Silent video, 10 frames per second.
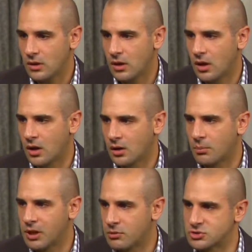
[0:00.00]
uh, a
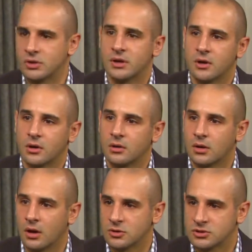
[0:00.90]
couple hours later,
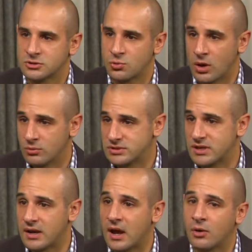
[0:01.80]
our squad was
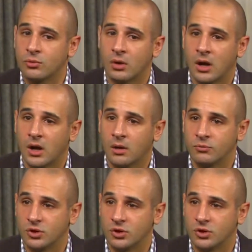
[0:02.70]
sent out um,